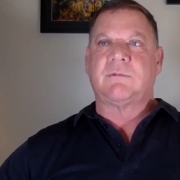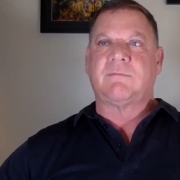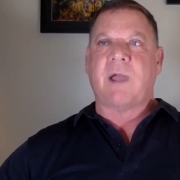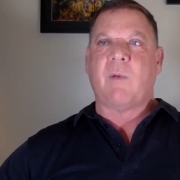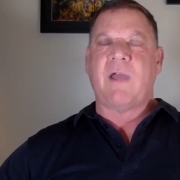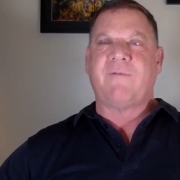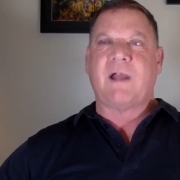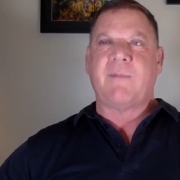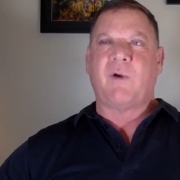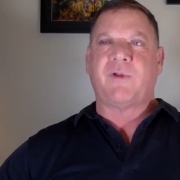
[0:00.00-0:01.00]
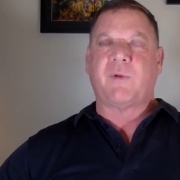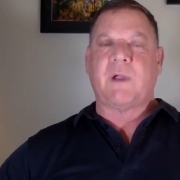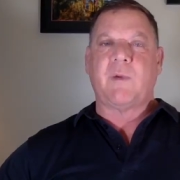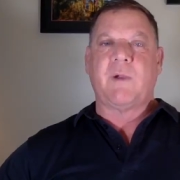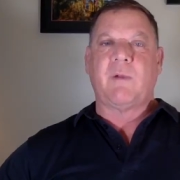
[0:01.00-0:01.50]
my wife and I both
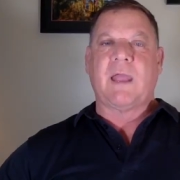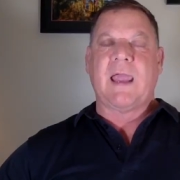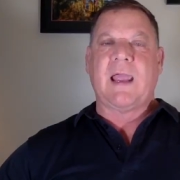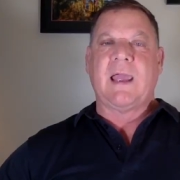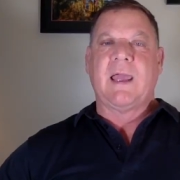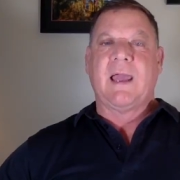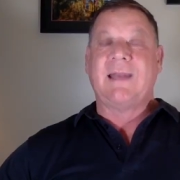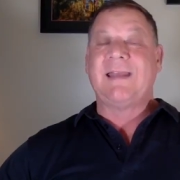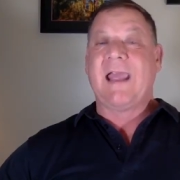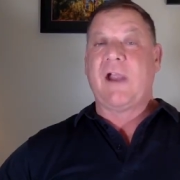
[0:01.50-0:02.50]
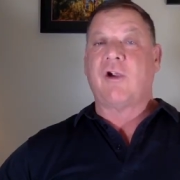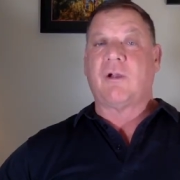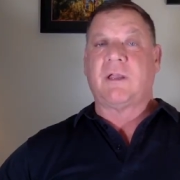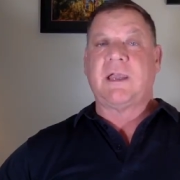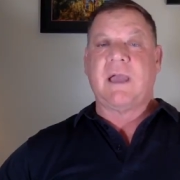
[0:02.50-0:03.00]
agree we were like a day
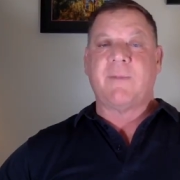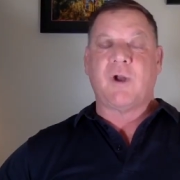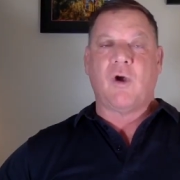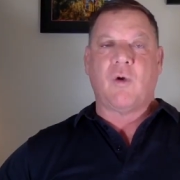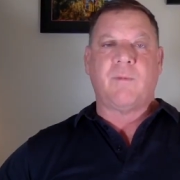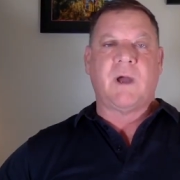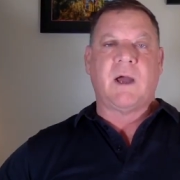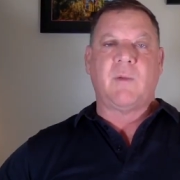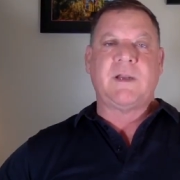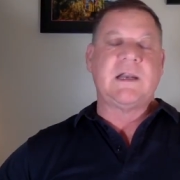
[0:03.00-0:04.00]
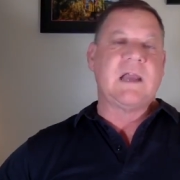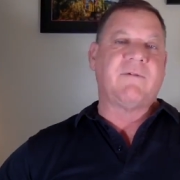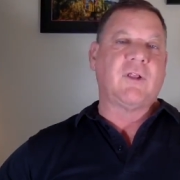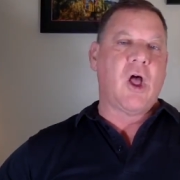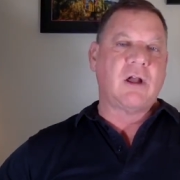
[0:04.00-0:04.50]
early coming home. Uh, we didn't
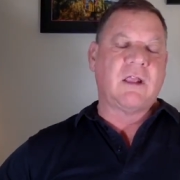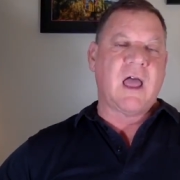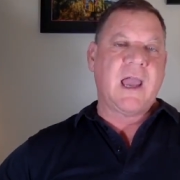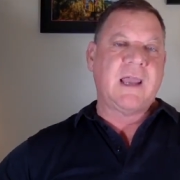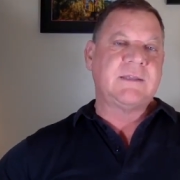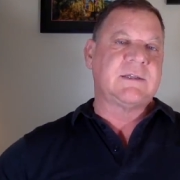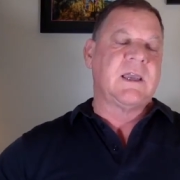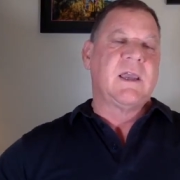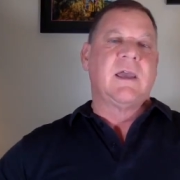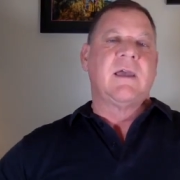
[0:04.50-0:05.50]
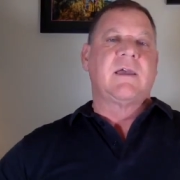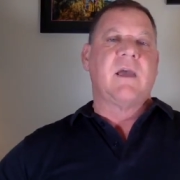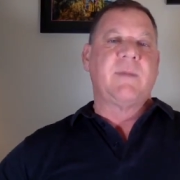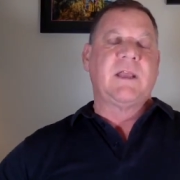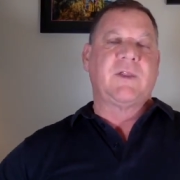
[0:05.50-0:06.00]
have long lines
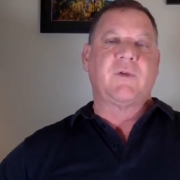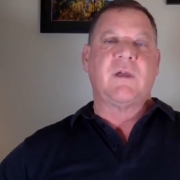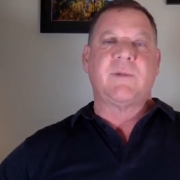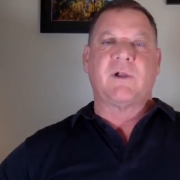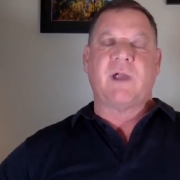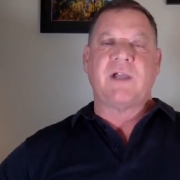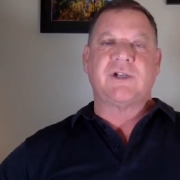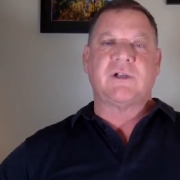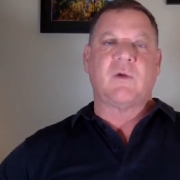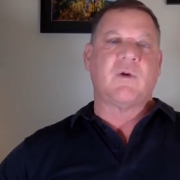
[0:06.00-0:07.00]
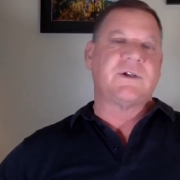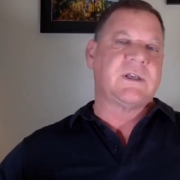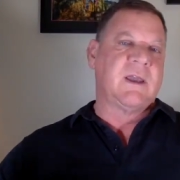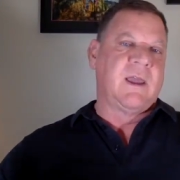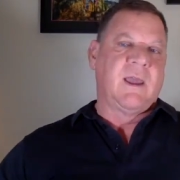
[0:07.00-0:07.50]
coming in through immigration. Of
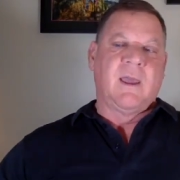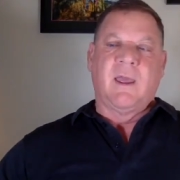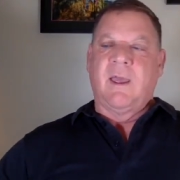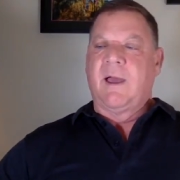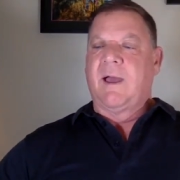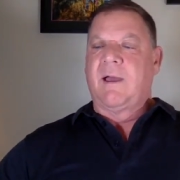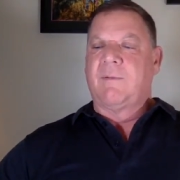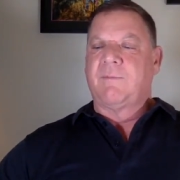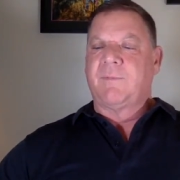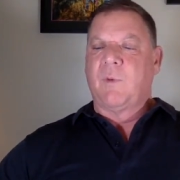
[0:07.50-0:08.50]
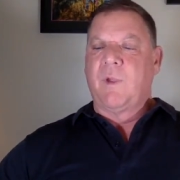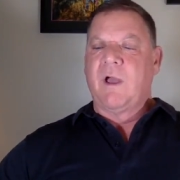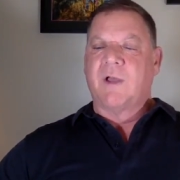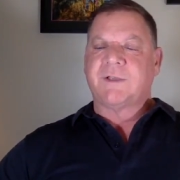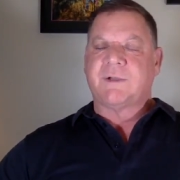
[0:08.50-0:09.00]
course, um, we
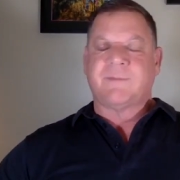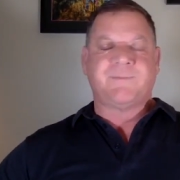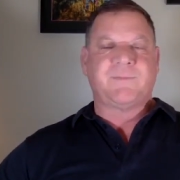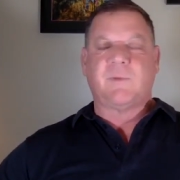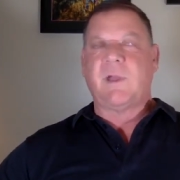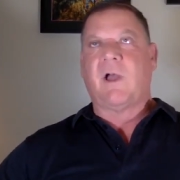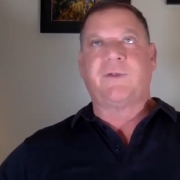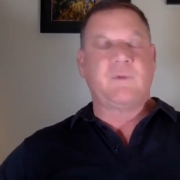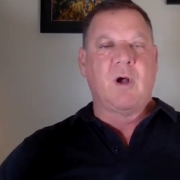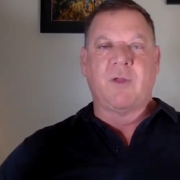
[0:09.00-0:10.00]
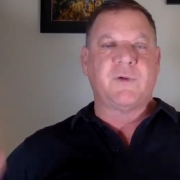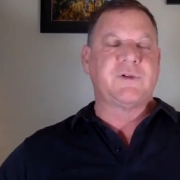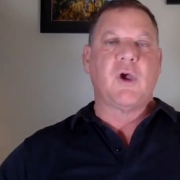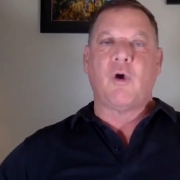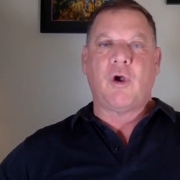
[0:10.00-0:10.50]
all, sir, we all do all those
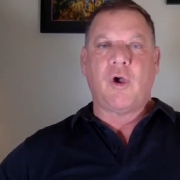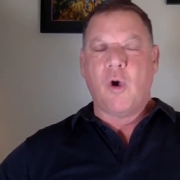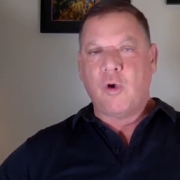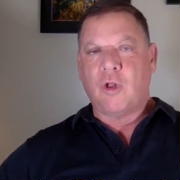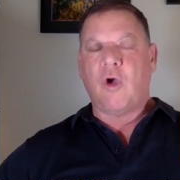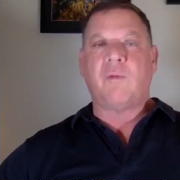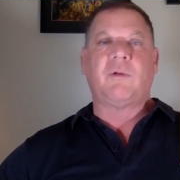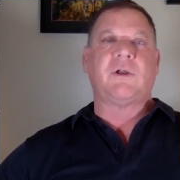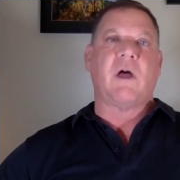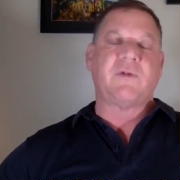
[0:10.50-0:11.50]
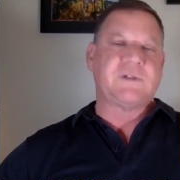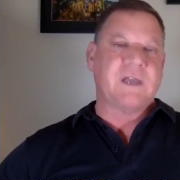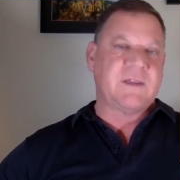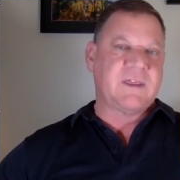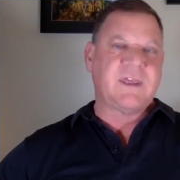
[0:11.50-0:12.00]
go, go global and all those
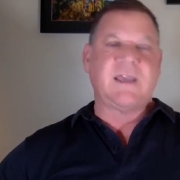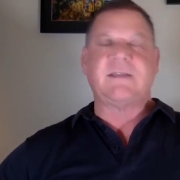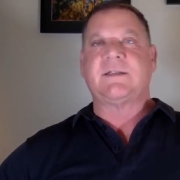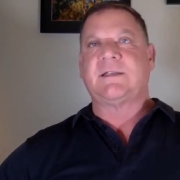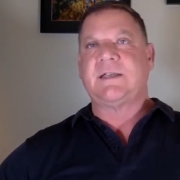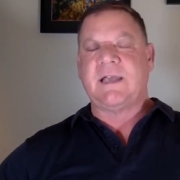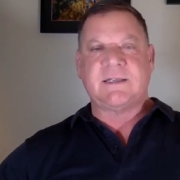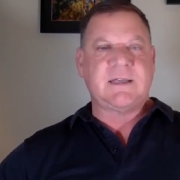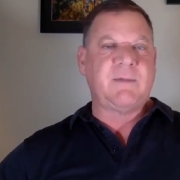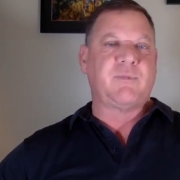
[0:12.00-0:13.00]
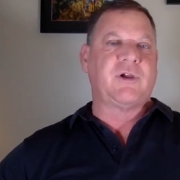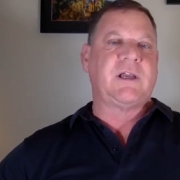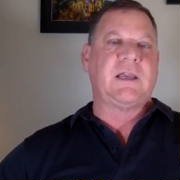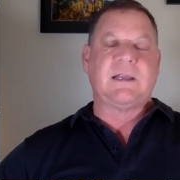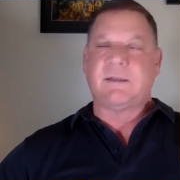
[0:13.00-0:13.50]
other things, the TSA
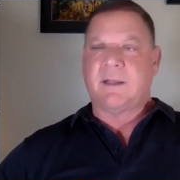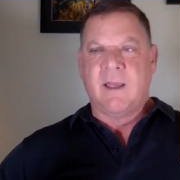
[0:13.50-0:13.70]
pre and